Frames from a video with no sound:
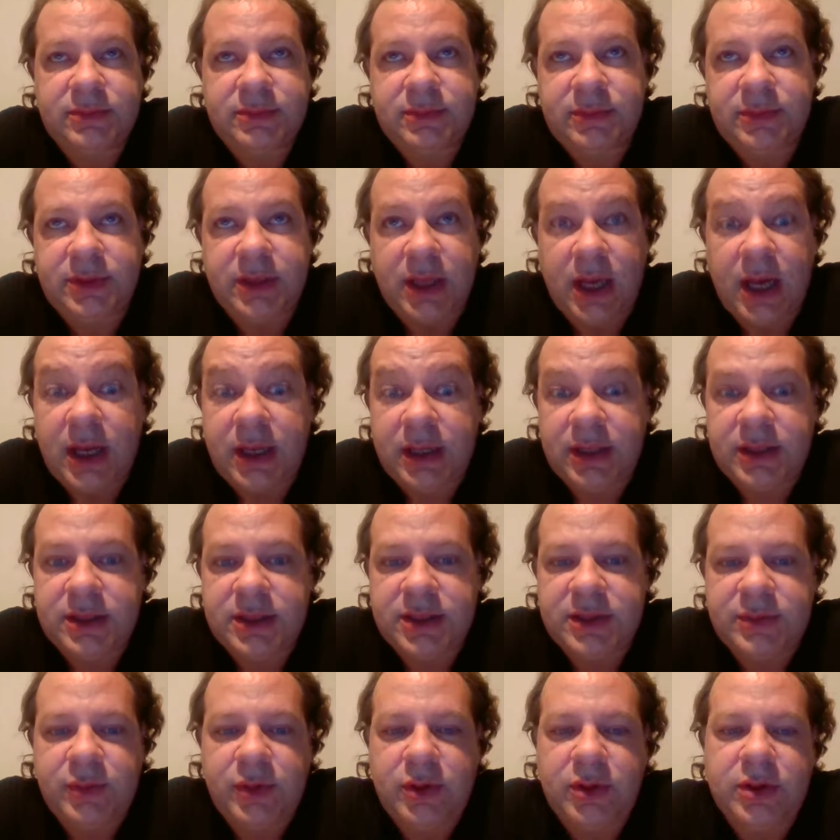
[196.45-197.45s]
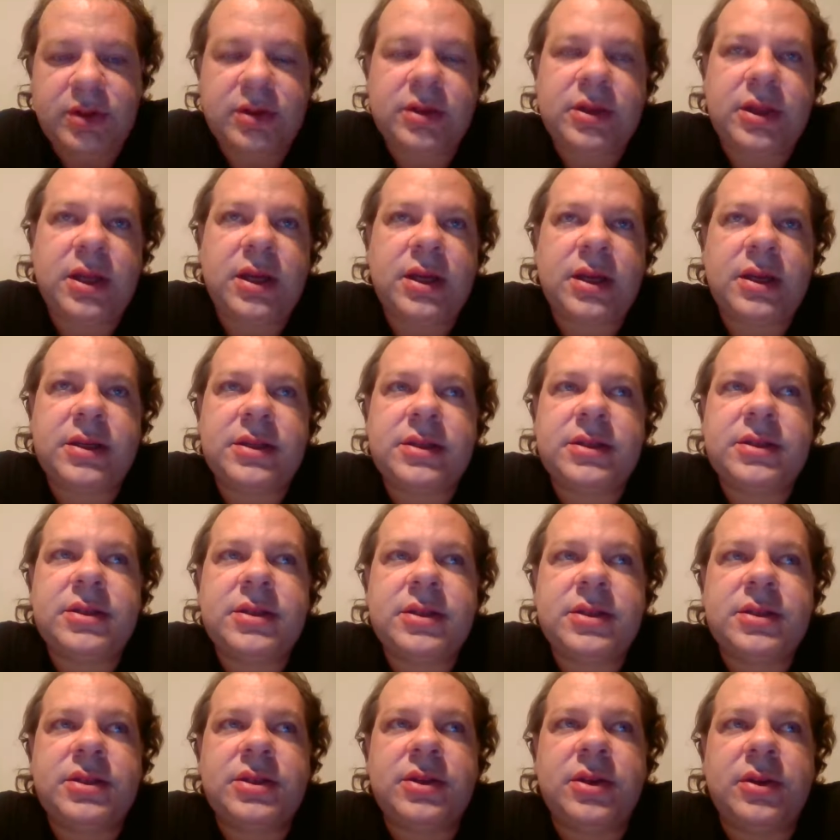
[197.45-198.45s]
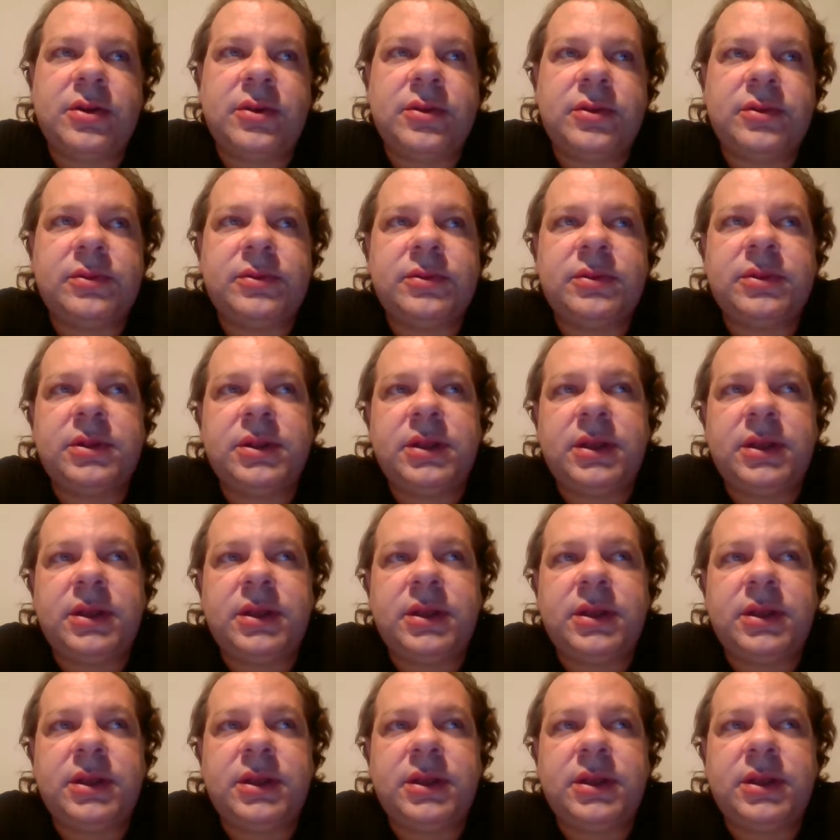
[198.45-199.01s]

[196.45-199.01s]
not in the smarter class. So,